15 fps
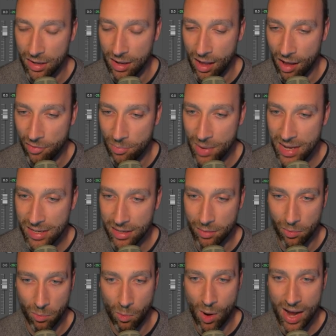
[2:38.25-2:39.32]
I've made it
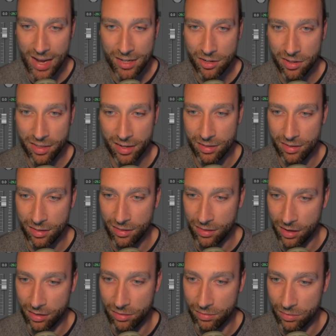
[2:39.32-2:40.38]
wider than
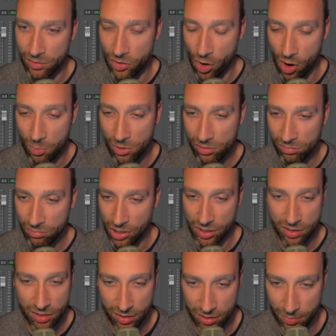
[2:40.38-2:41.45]
normal,
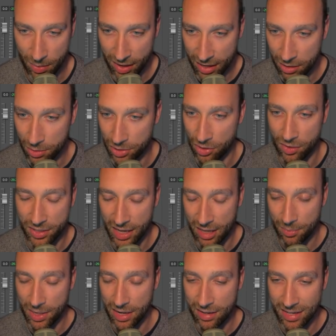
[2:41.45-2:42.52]
just because my ear was sort of telling
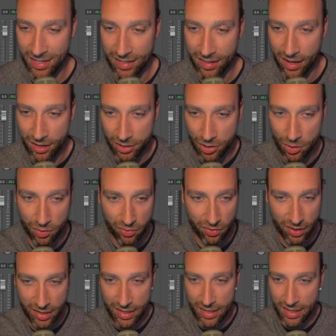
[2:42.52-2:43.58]
me it needed that sort of
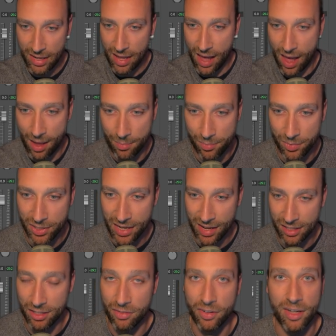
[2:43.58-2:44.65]

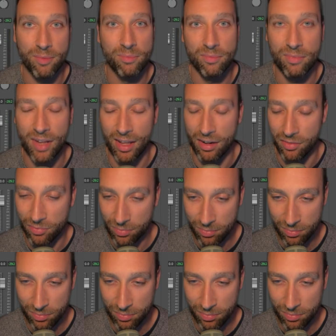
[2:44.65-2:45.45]
sense of it kind of